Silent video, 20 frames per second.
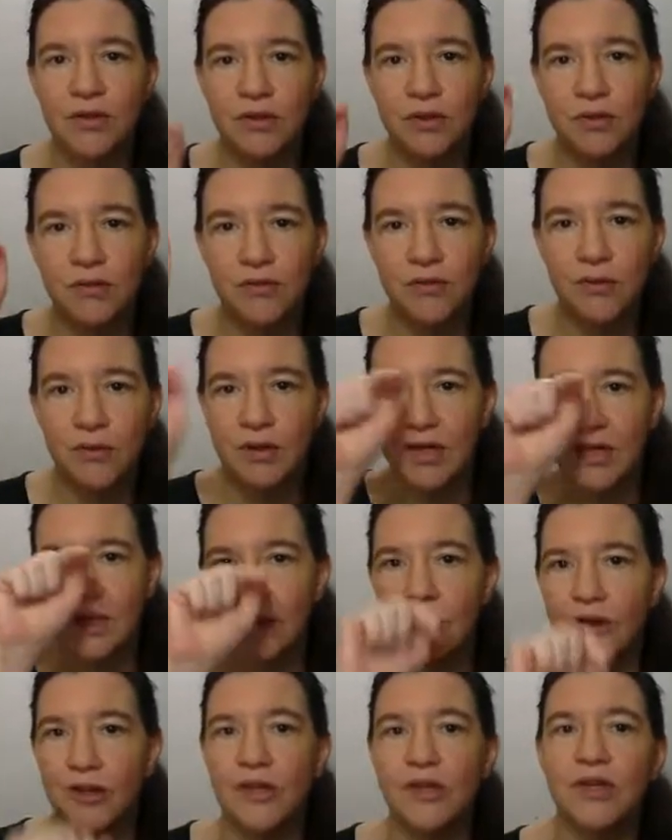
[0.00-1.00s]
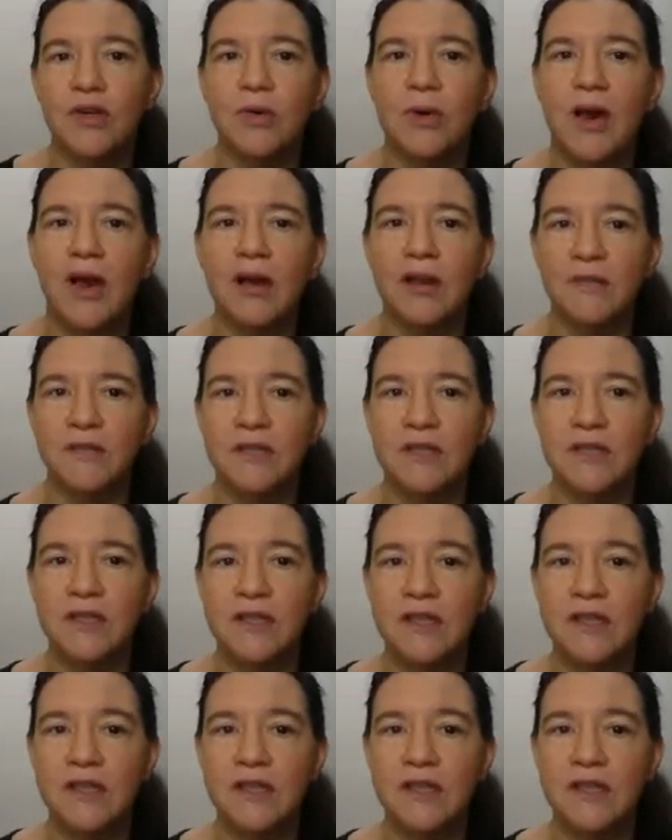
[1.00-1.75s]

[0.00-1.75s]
So if you click on the URL of this